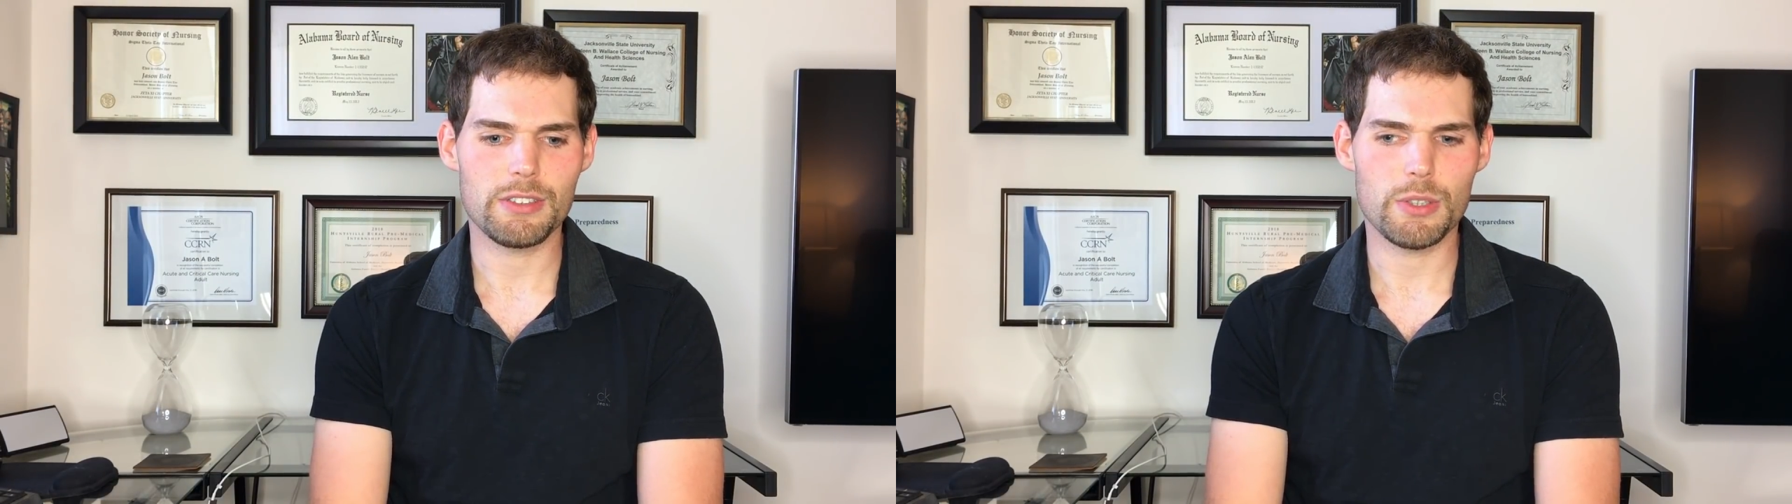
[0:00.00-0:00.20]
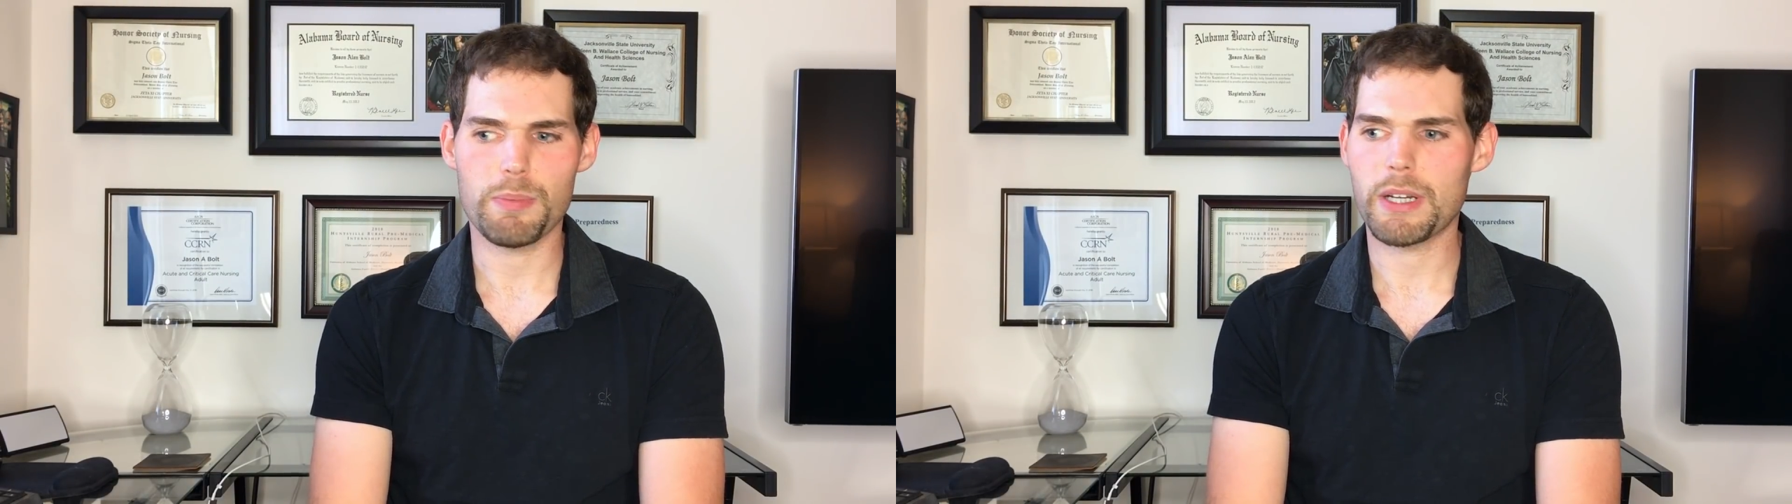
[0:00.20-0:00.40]

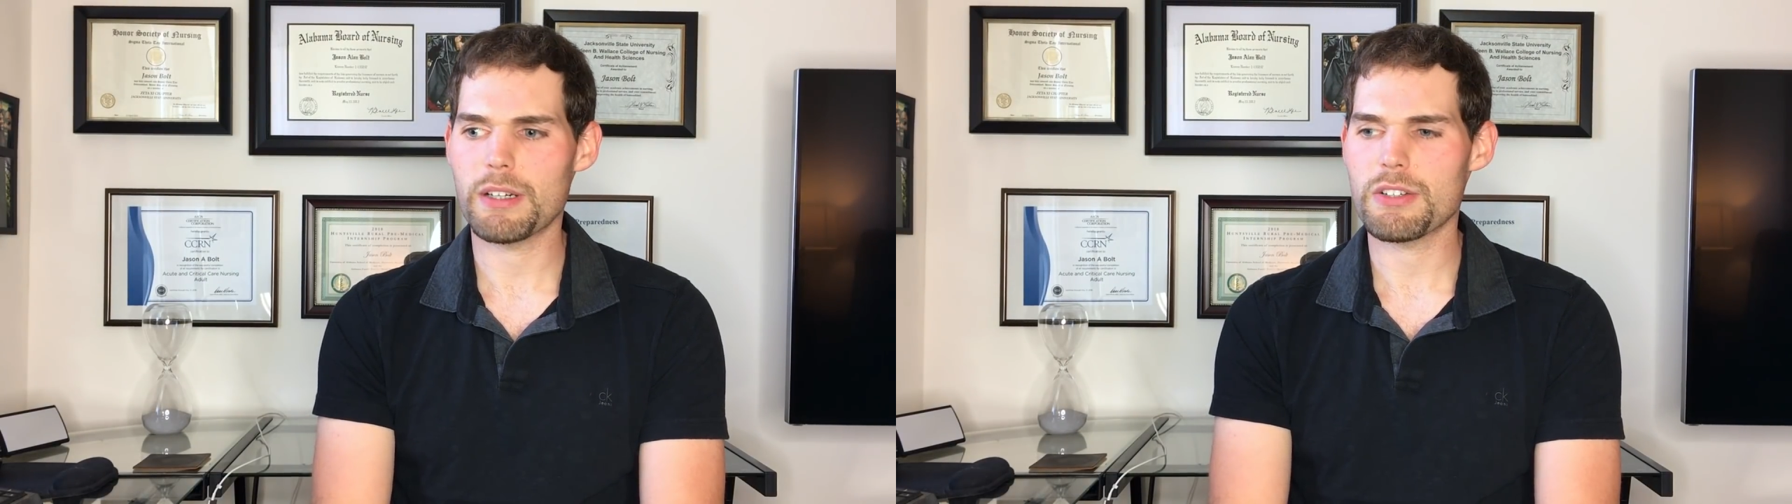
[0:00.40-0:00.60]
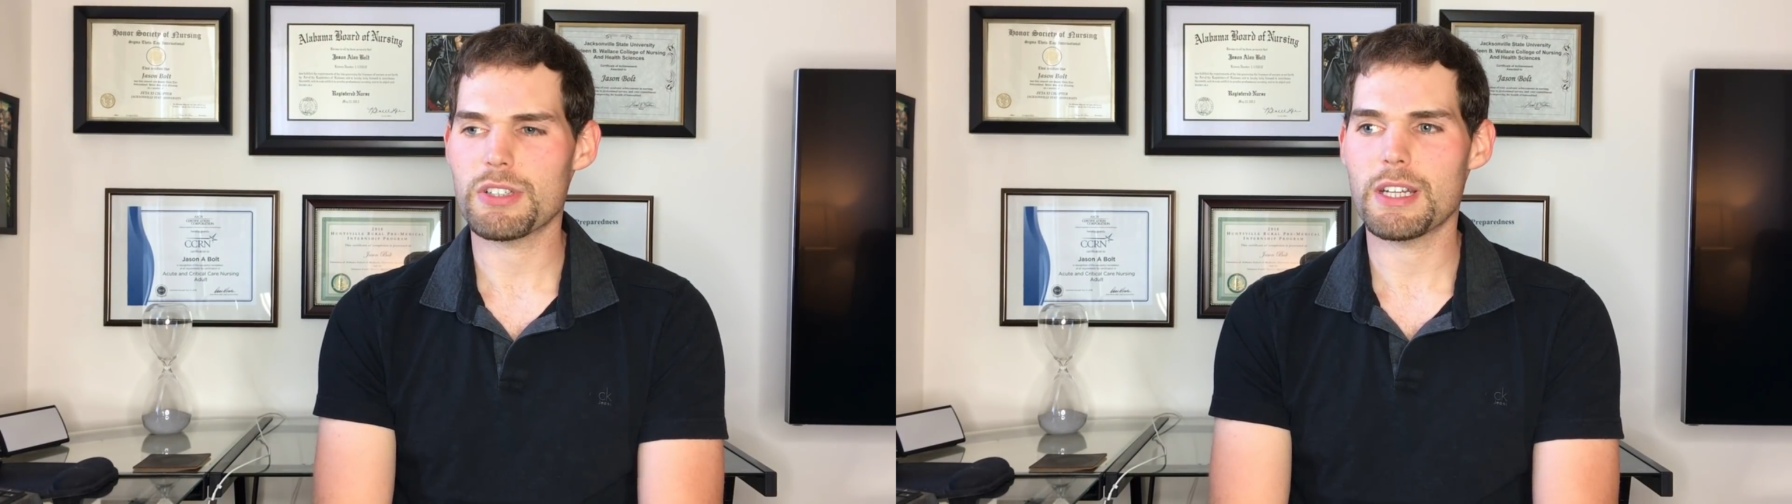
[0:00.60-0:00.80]

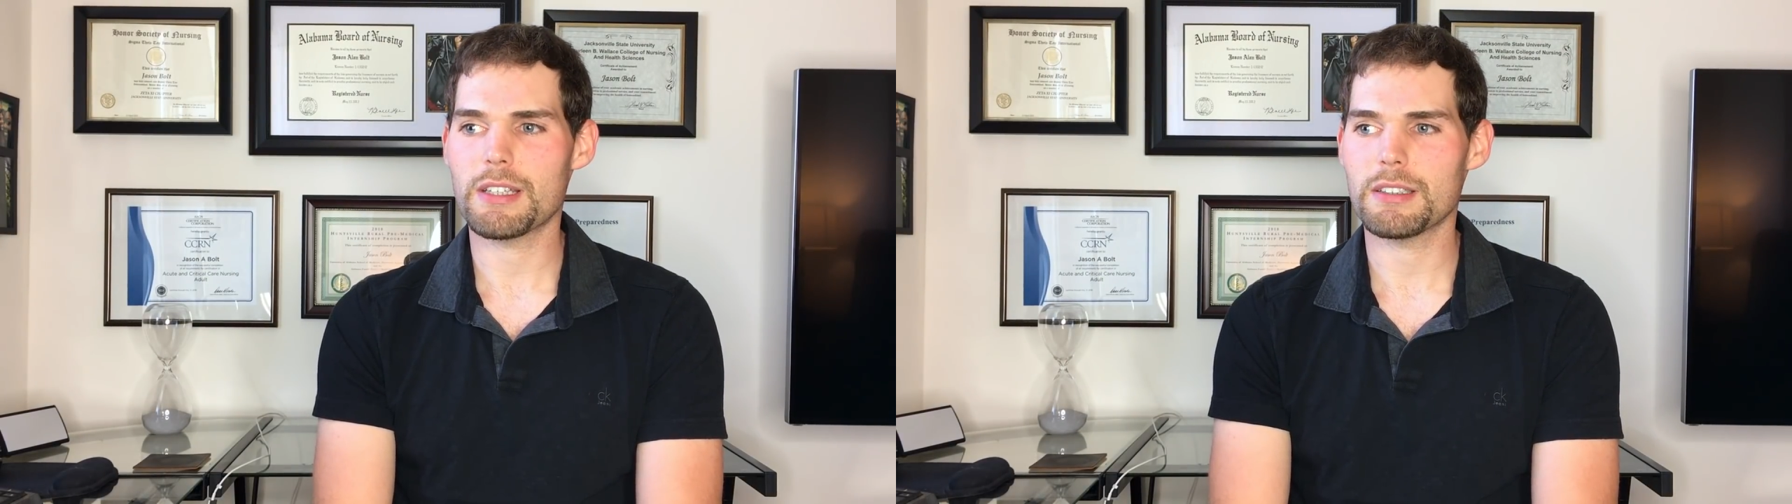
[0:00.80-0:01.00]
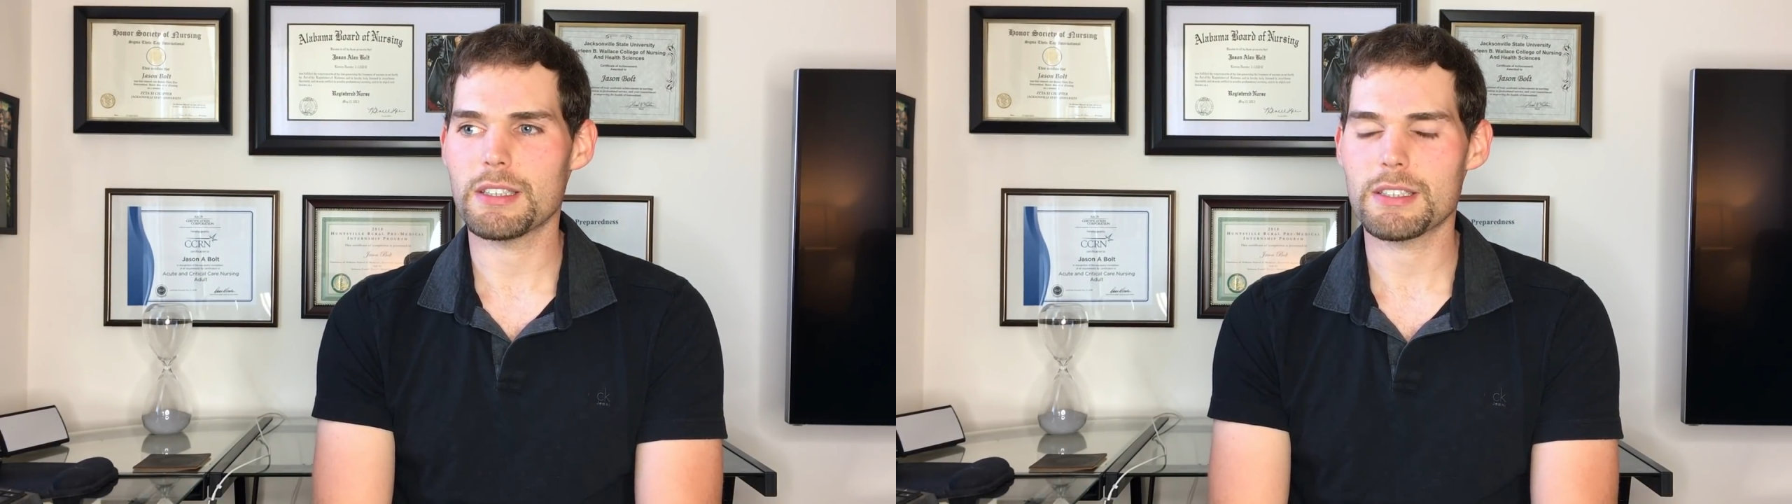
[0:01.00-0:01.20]
superior
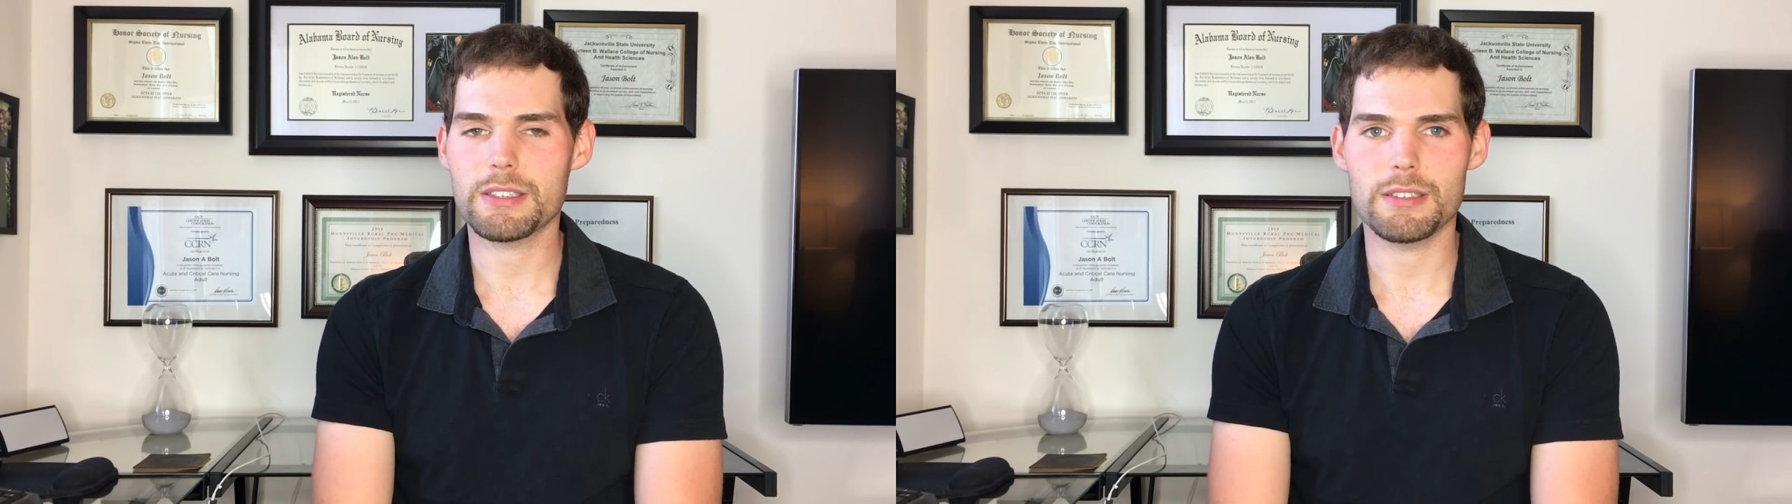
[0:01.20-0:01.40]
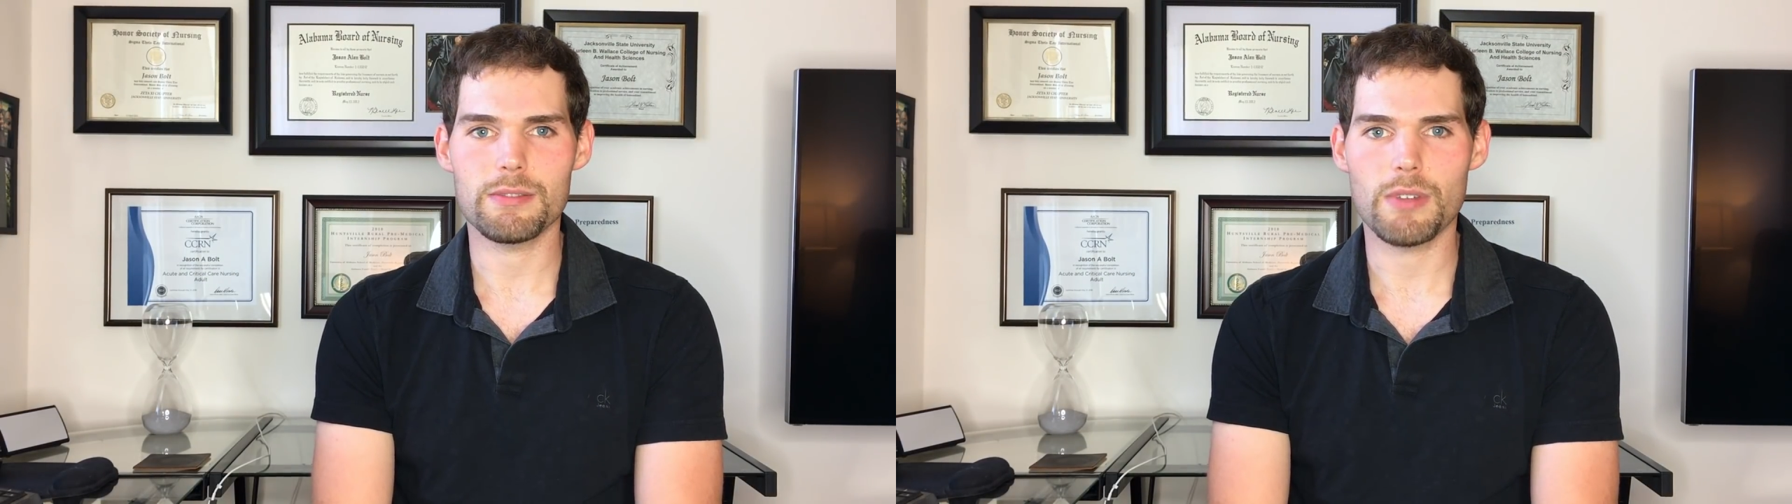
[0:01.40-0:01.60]
geniculus
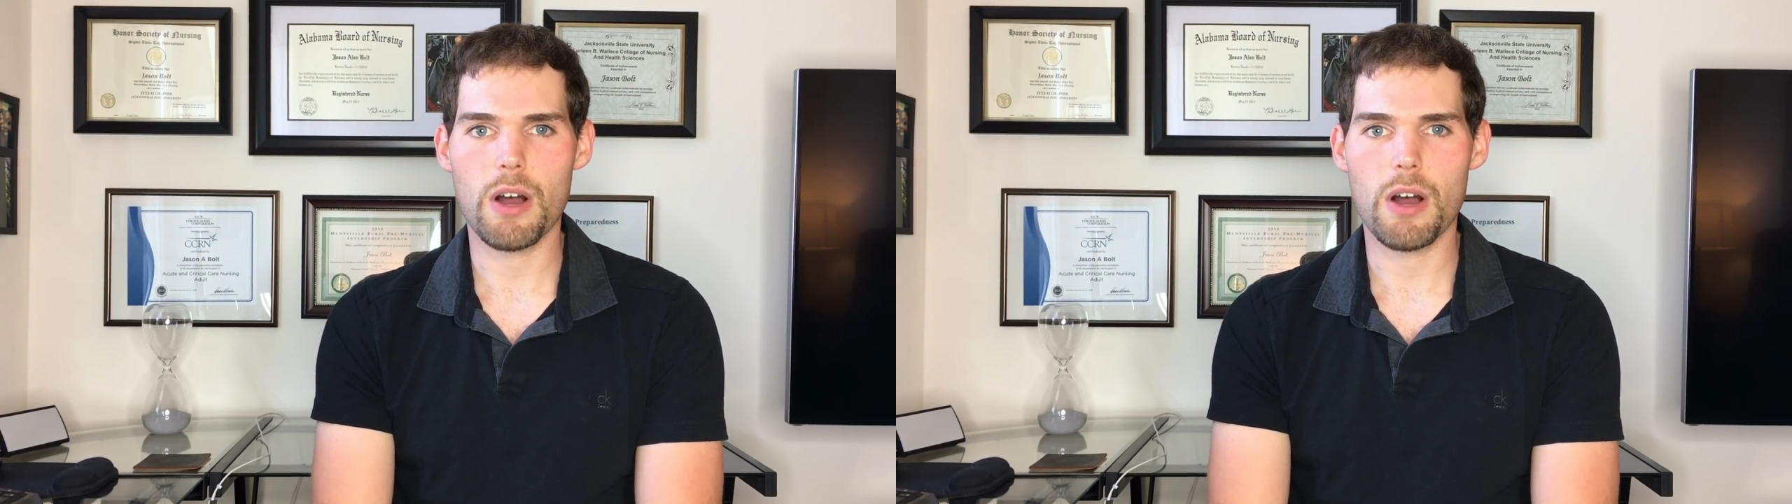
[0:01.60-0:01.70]
and